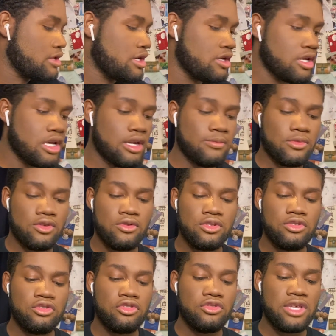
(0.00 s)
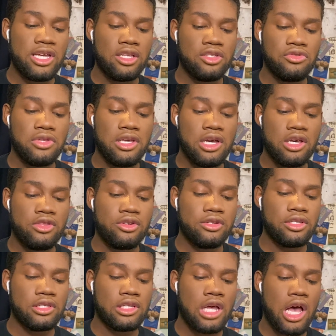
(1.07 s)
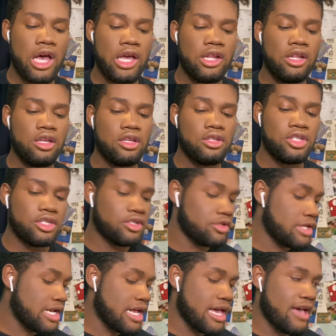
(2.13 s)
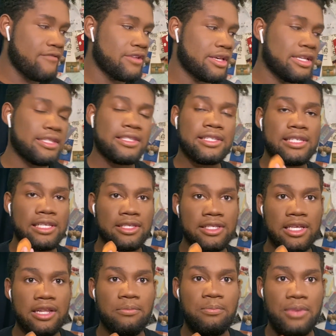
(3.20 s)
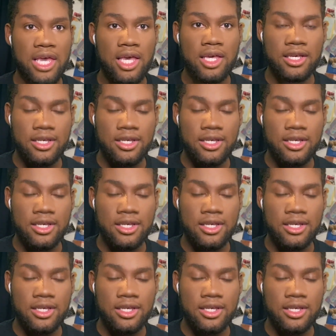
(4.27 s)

And I'm going to do that to the other side just so that I have a consistent bake.